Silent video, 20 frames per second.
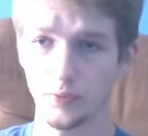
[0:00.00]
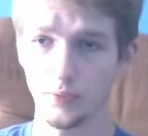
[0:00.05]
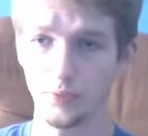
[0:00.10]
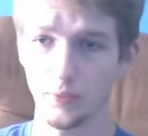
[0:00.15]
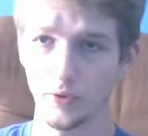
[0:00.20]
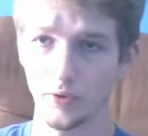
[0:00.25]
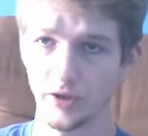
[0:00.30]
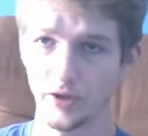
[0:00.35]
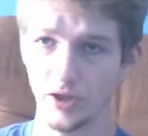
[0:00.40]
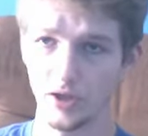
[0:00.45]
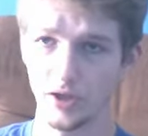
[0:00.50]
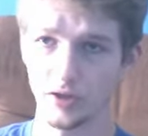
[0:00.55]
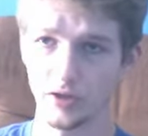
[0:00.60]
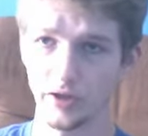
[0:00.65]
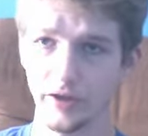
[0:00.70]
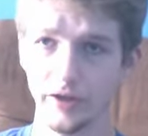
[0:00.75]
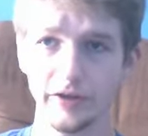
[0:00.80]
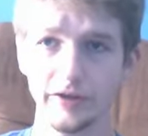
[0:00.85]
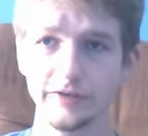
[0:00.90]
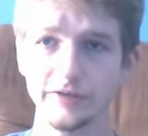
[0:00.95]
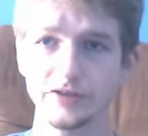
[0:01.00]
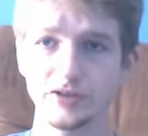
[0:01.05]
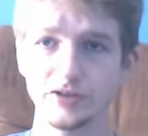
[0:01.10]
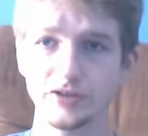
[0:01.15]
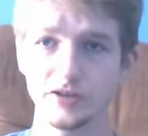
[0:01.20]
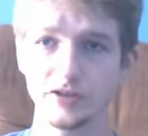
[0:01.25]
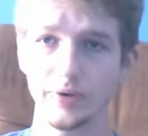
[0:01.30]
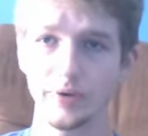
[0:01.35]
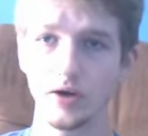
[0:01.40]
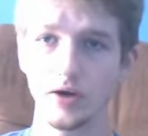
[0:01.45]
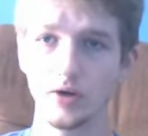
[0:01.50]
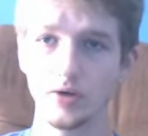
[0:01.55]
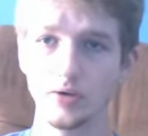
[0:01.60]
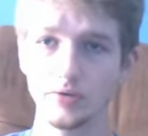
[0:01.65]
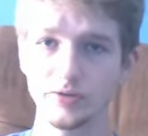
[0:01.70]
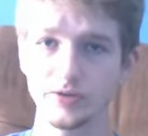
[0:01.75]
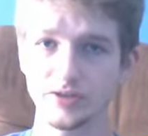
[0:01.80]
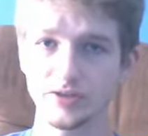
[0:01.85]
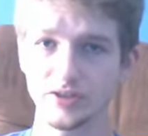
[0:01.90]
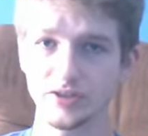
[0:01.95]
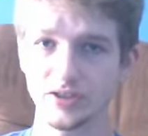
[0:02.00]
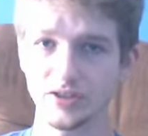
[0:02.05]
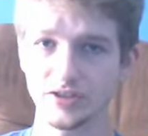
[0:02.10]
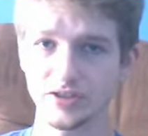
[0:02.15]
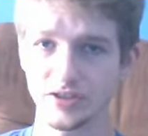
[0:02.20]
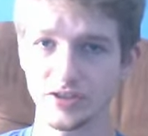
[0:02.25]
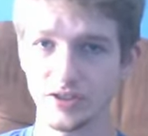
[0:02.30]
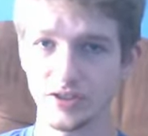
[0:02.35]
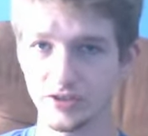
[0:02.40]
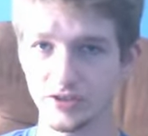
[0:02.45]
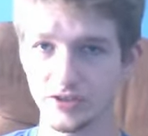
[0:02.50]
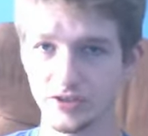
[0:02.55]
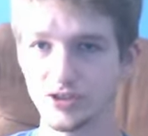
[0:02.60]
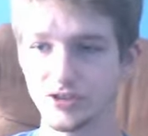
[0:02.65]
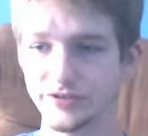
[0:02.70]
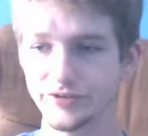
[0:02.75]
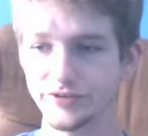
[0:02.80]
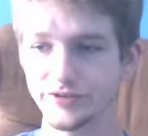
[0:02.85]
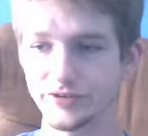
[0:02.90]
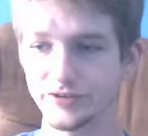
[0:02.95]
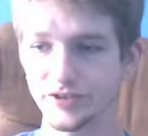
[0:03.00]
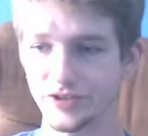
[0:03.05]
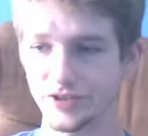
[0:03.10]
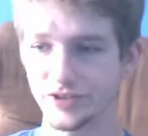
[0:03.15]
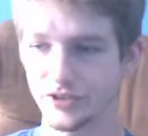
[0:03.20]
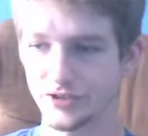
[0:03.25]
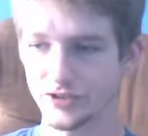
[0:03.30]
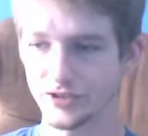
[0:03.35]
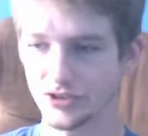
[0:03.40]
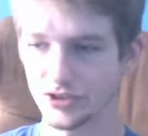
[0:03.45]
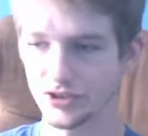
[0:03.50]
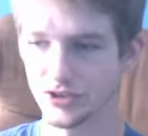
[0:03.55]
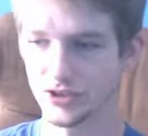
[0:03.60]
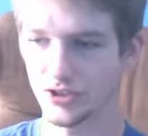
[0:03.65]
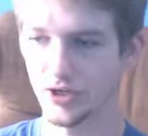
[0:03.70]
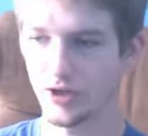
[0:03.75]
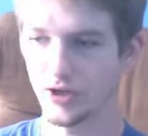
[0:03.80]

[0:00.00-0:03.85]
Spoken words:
28 gauge, about 6 inches each,